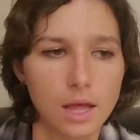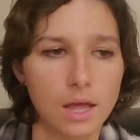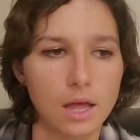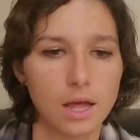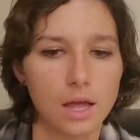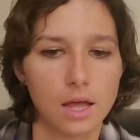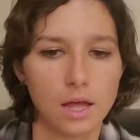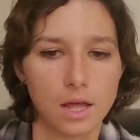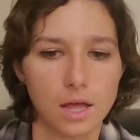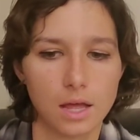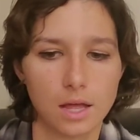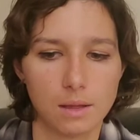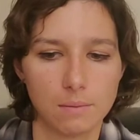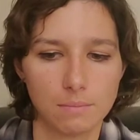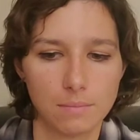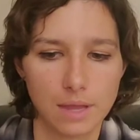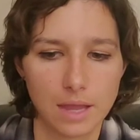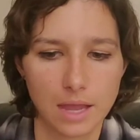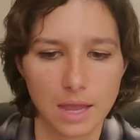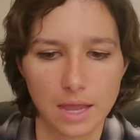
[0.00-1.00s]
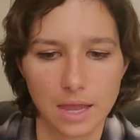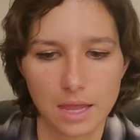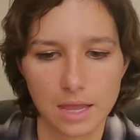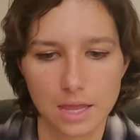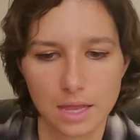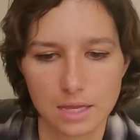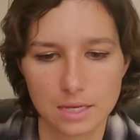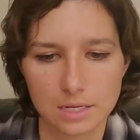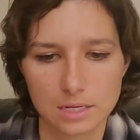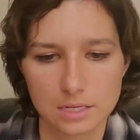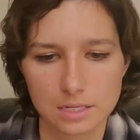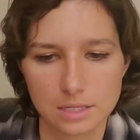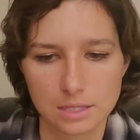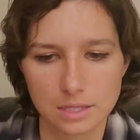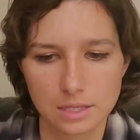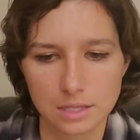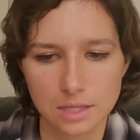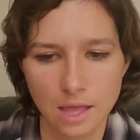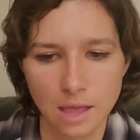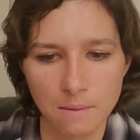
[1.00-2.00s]
and
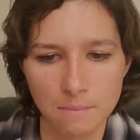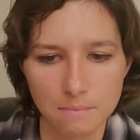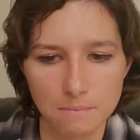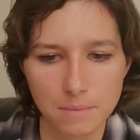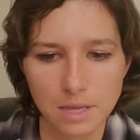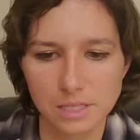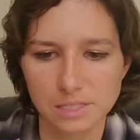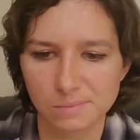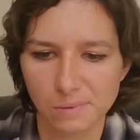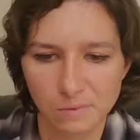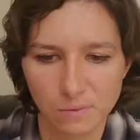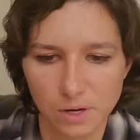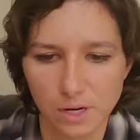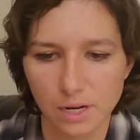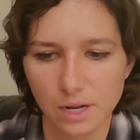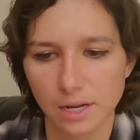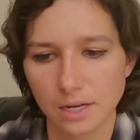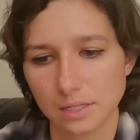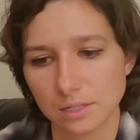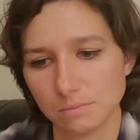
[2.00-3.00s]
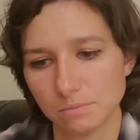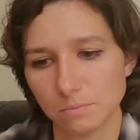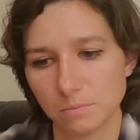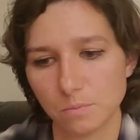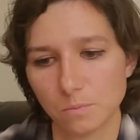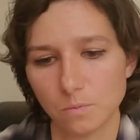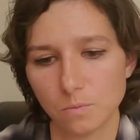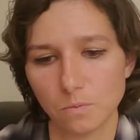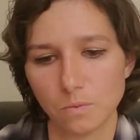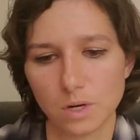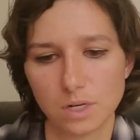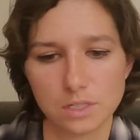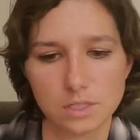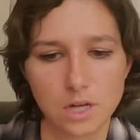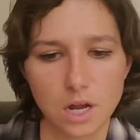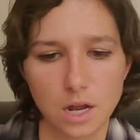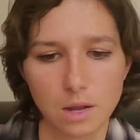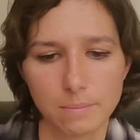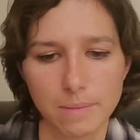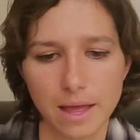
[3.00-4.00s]
that makes me want to
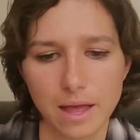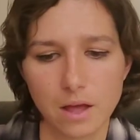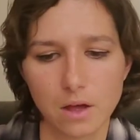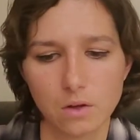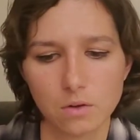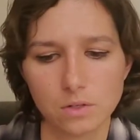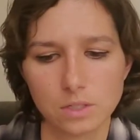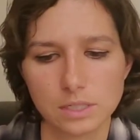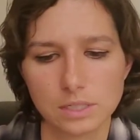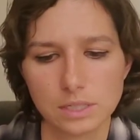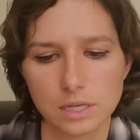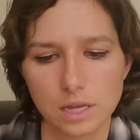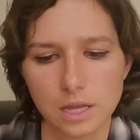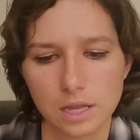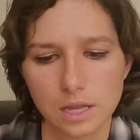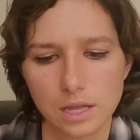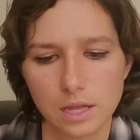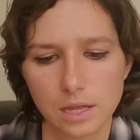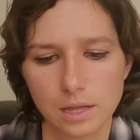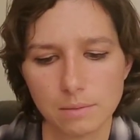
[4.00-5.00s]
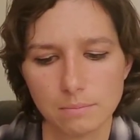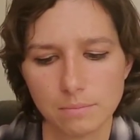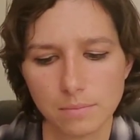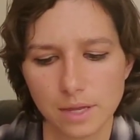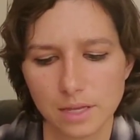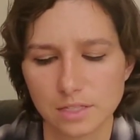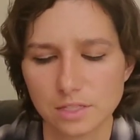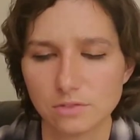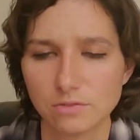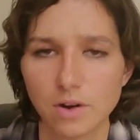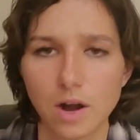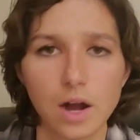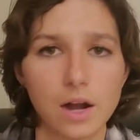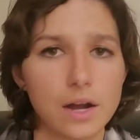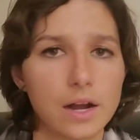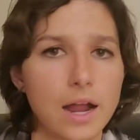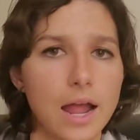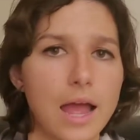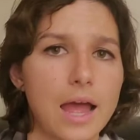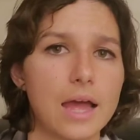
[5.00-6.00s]
talk about as
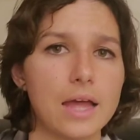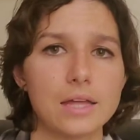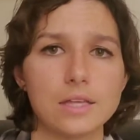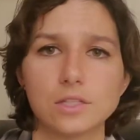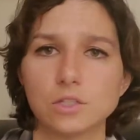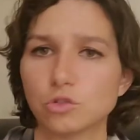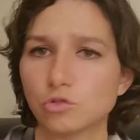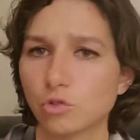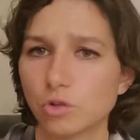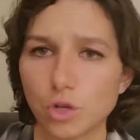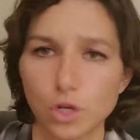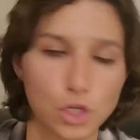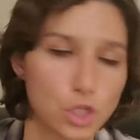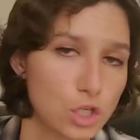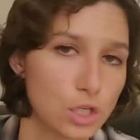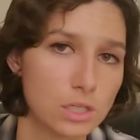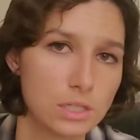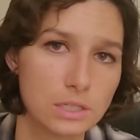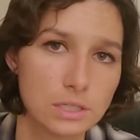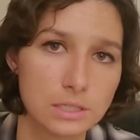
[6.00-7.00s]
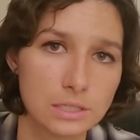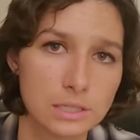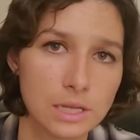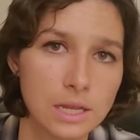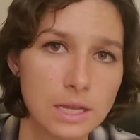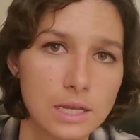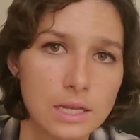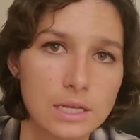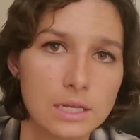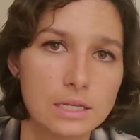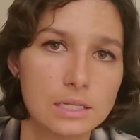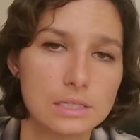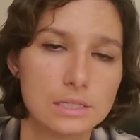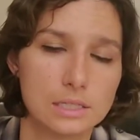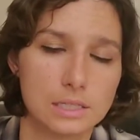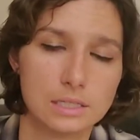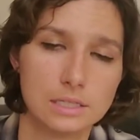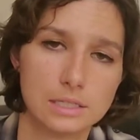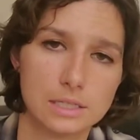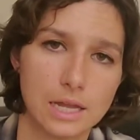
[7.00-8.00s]
far as traditions.
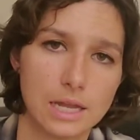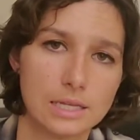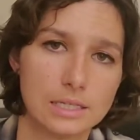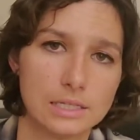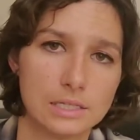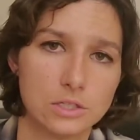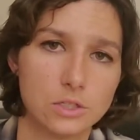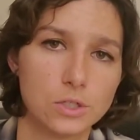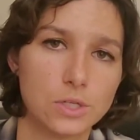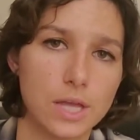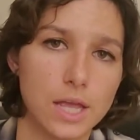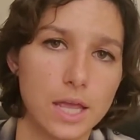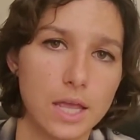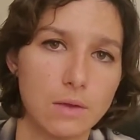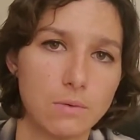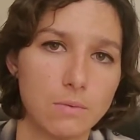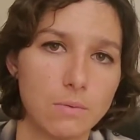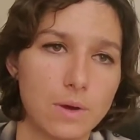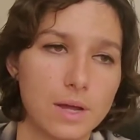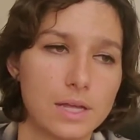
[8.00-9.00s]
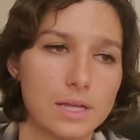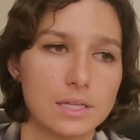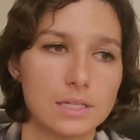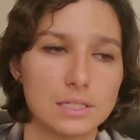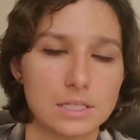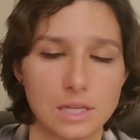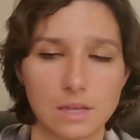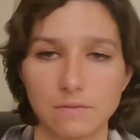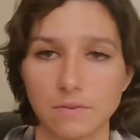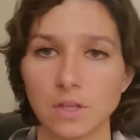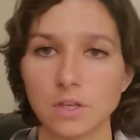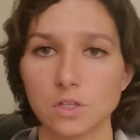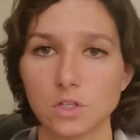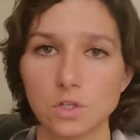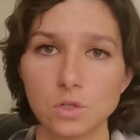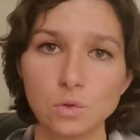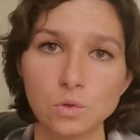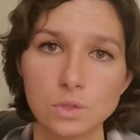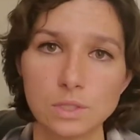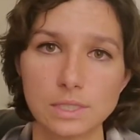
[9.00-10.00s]
Since yesterday was Giving
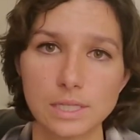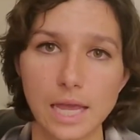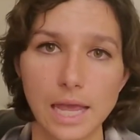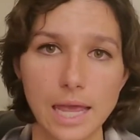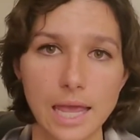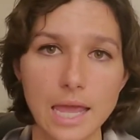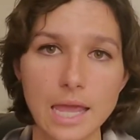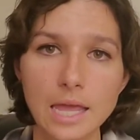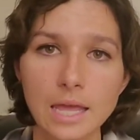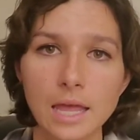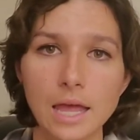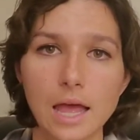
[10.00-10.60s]
Tuesday,